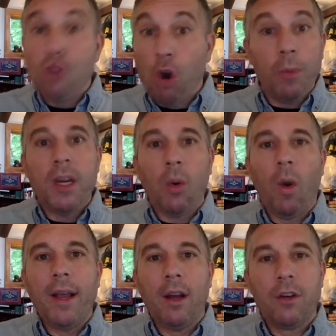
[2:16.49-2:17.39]
nobody
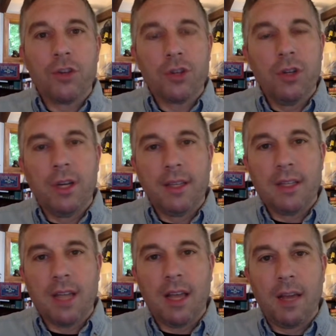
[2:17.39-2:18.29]
quite understood at
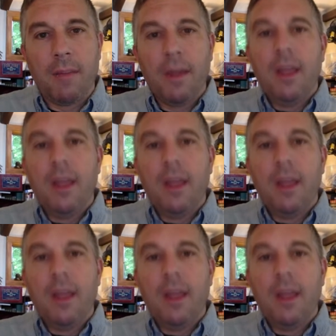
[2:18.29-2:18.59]
the time.